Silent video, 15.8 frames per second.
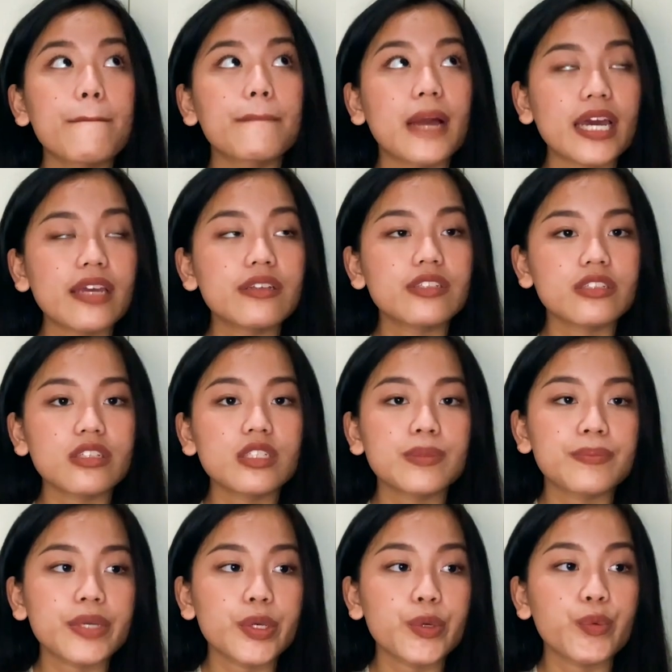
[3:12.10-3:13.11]
might
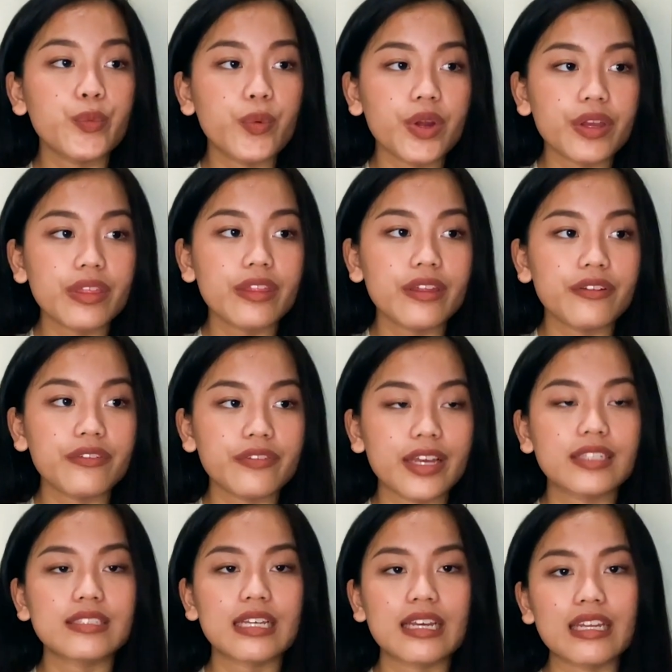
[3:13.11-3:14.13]
just be worth
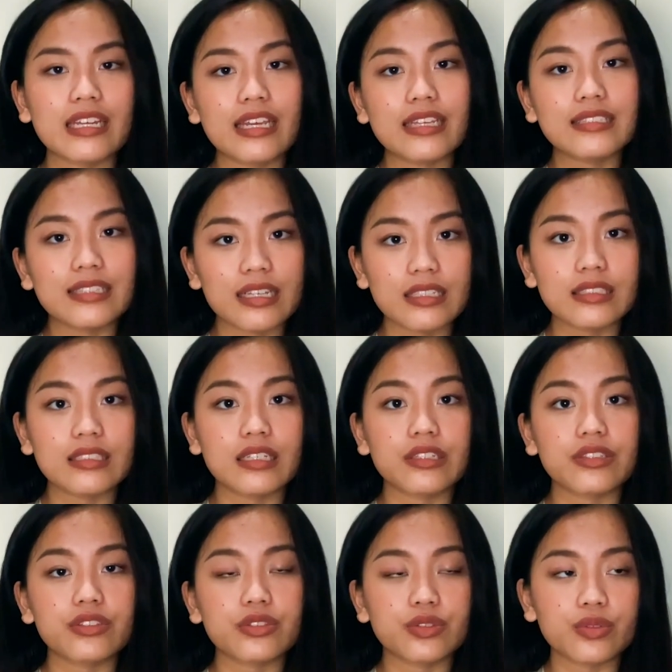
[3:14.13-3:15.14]
investing in a
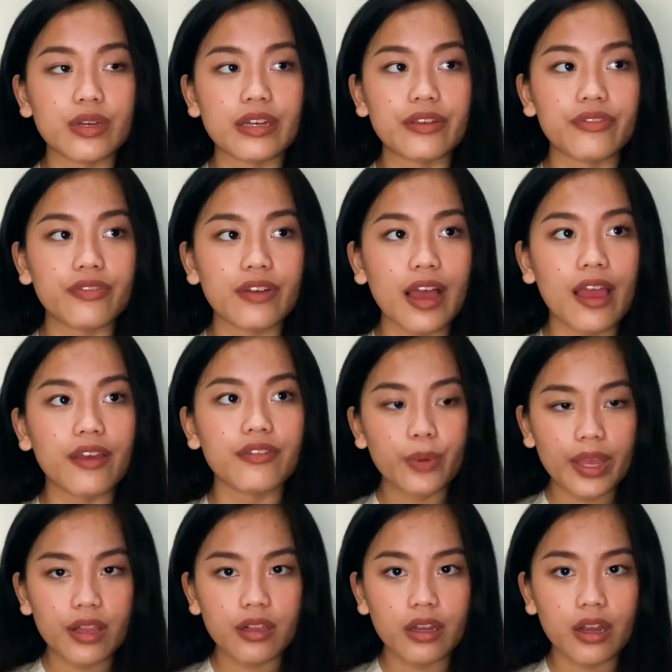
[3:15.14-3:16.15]
16 to 25
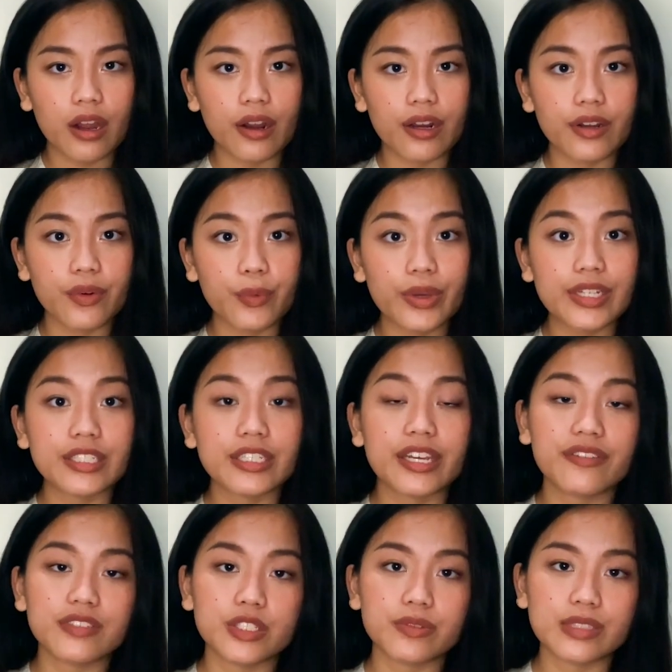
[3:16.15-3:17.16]
rail card, which
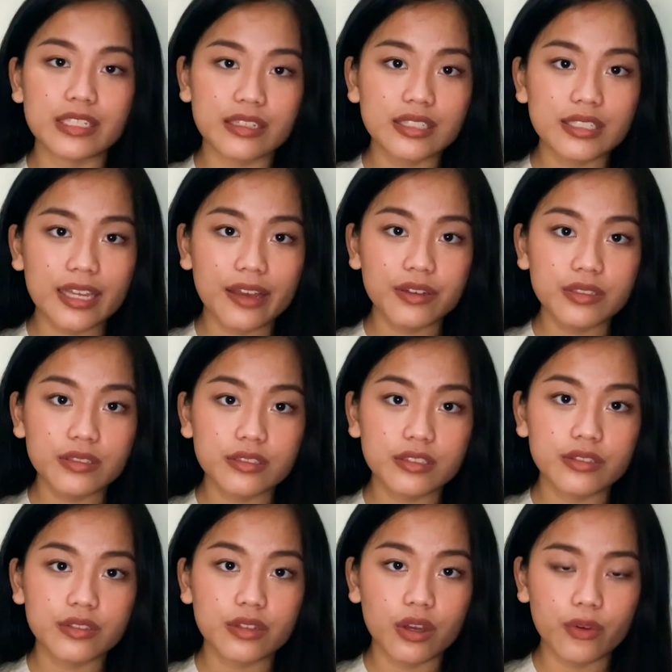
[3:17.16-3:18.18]
gives you
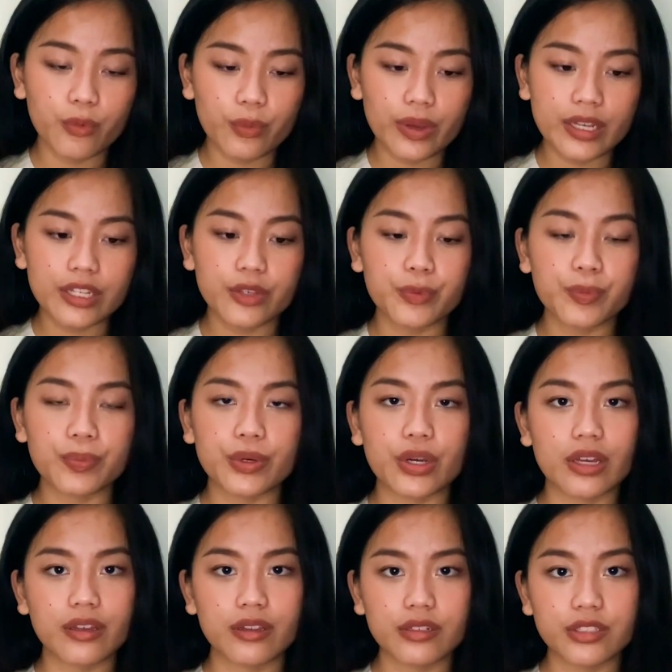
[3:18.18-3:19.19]
discounts when you
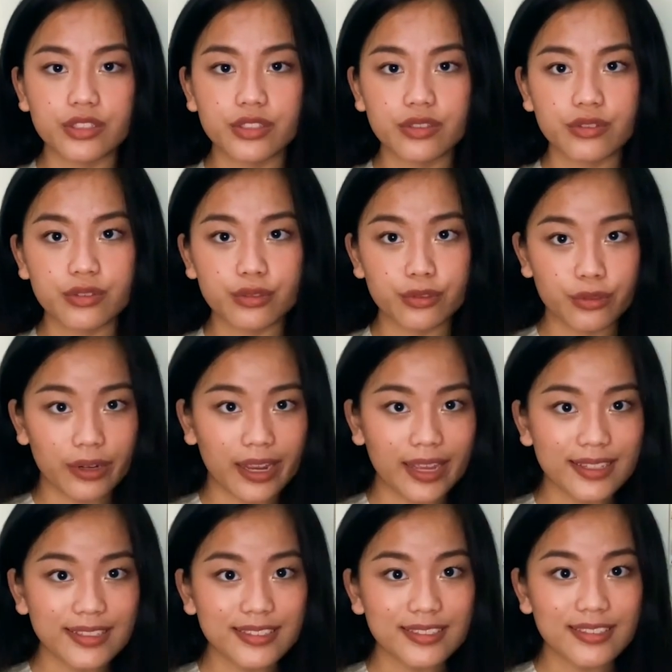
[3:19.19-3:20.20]
book
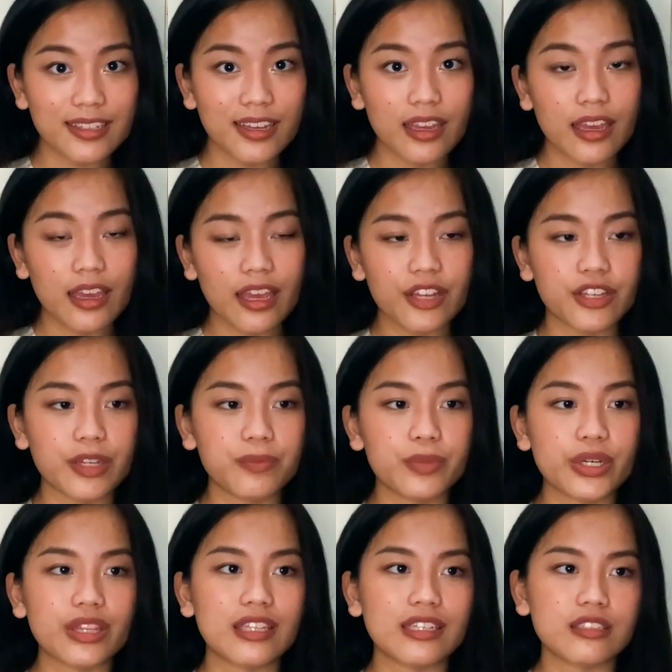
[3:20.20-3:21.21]
trains. And you can
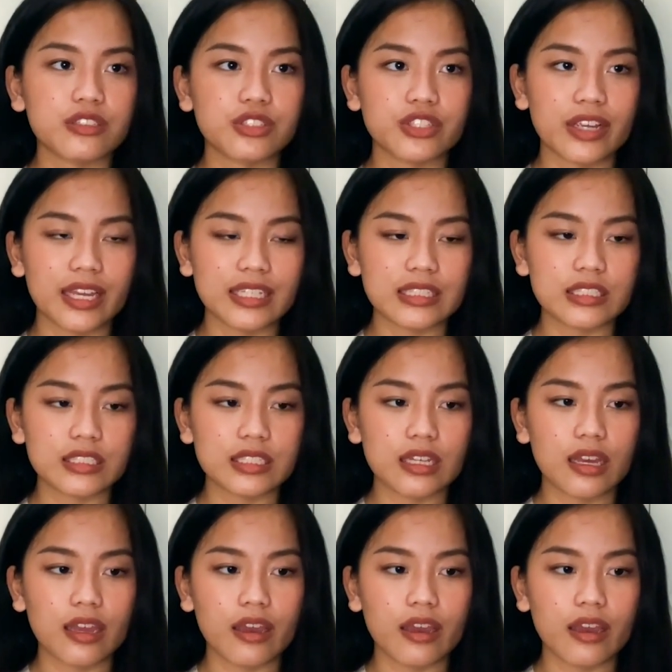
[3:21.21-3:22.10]
book these trains